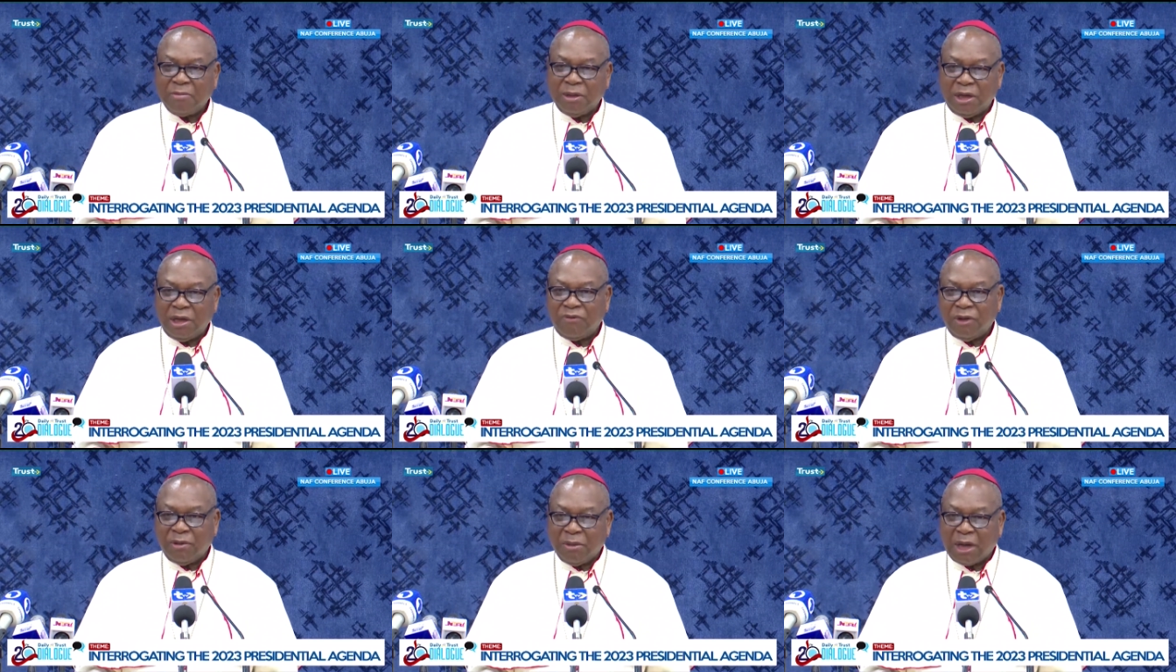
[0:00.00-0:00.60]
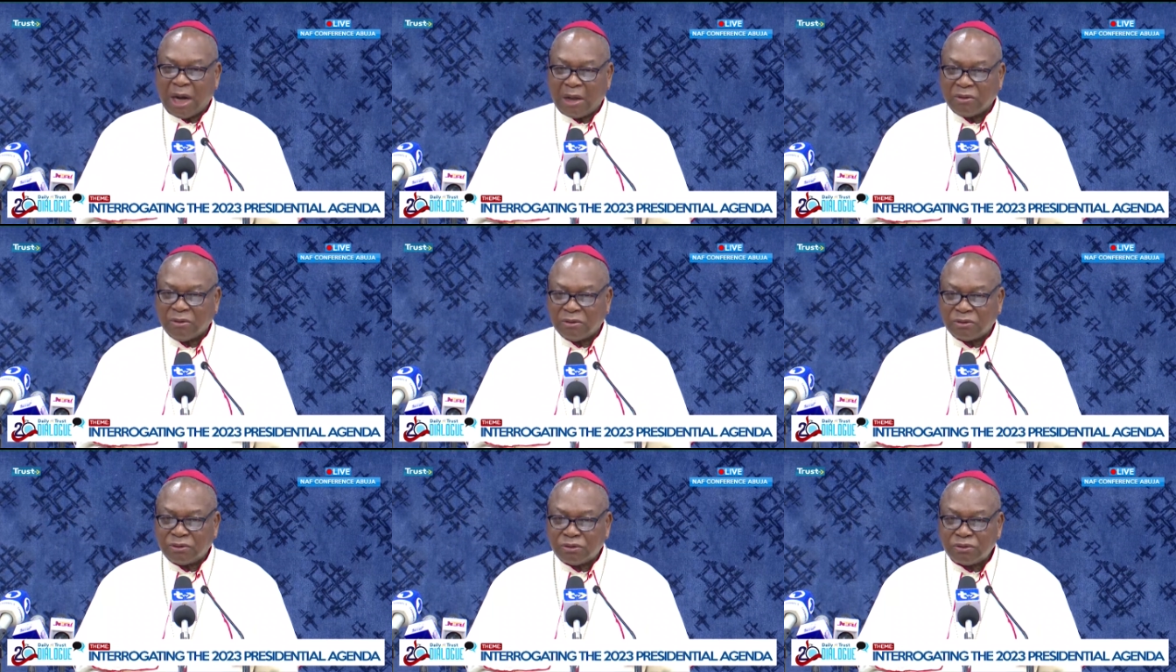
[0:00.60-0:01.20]
But as a
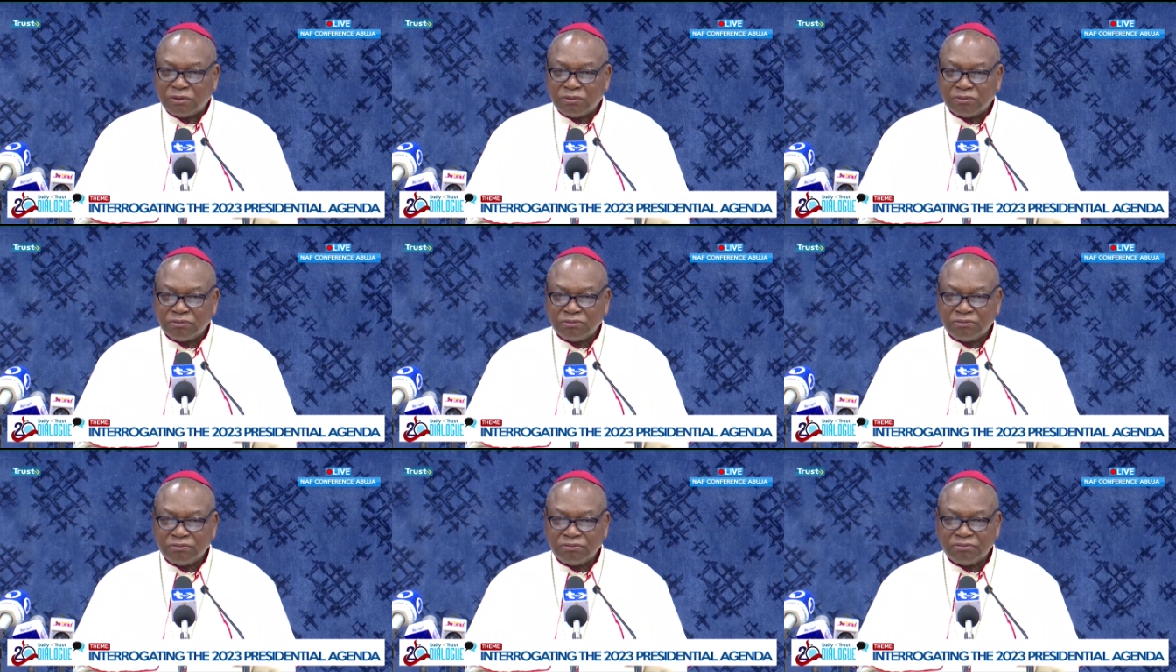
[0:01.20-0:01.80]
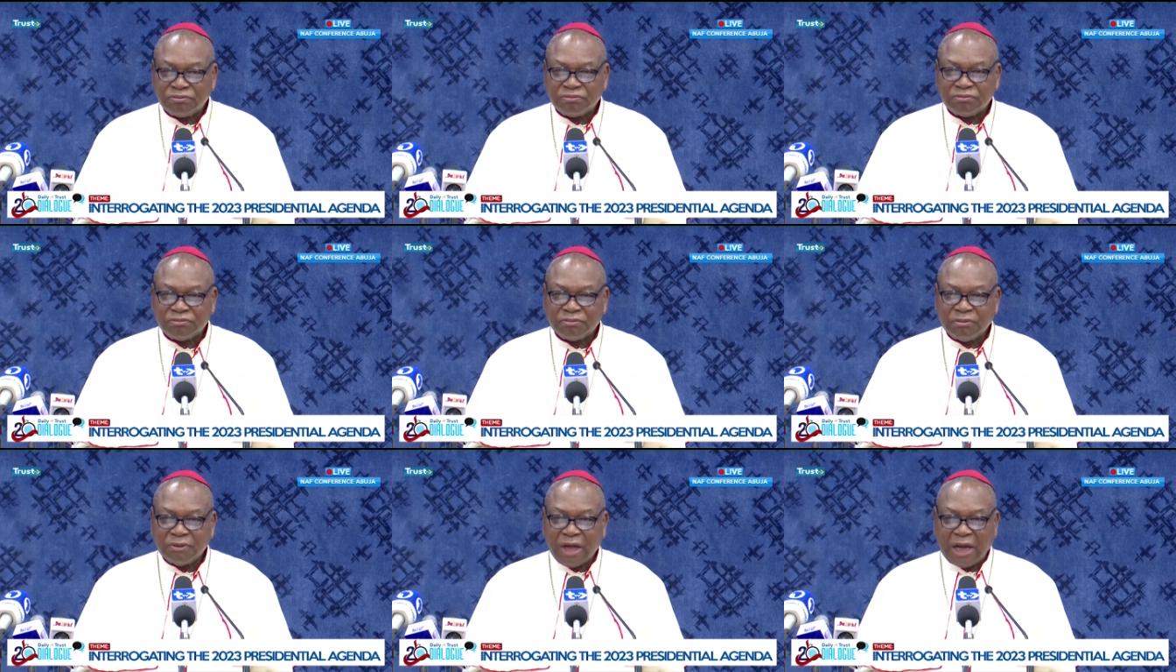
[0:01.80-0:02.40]
man of God, I
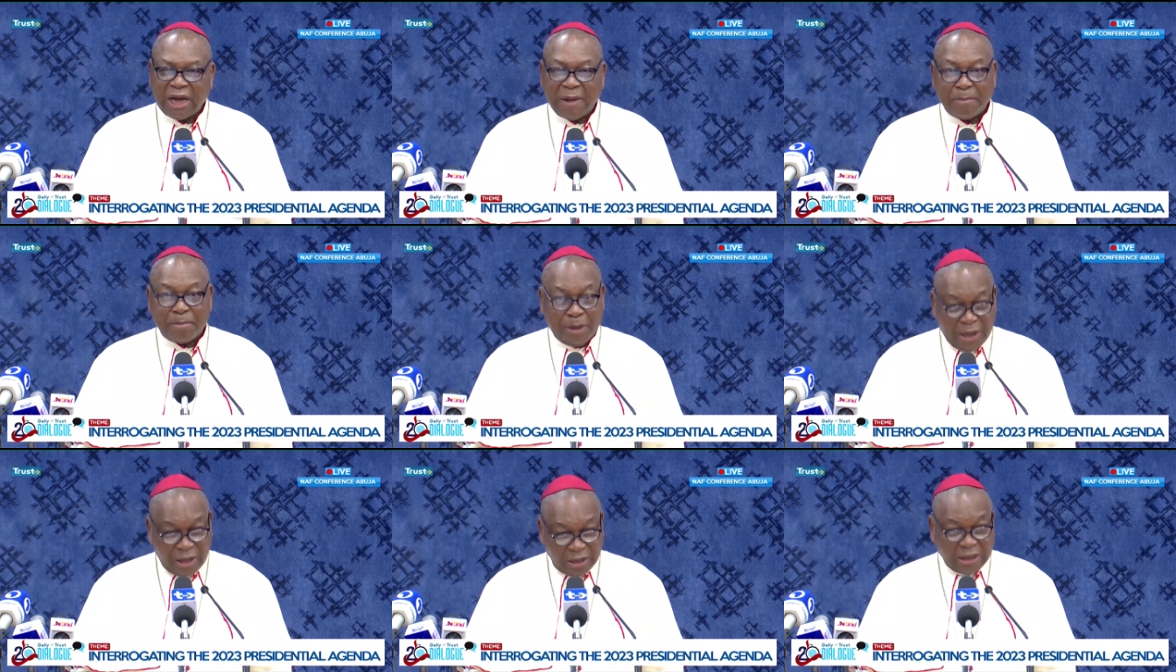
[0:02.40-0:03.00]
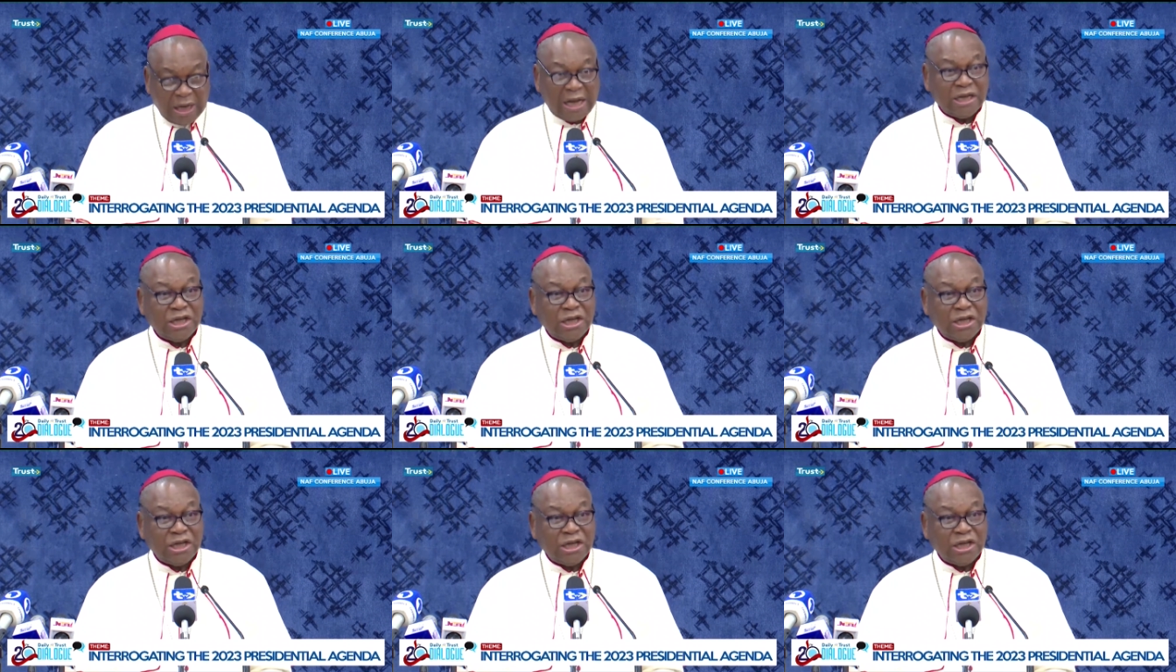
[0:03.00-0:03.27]
believe in miracles.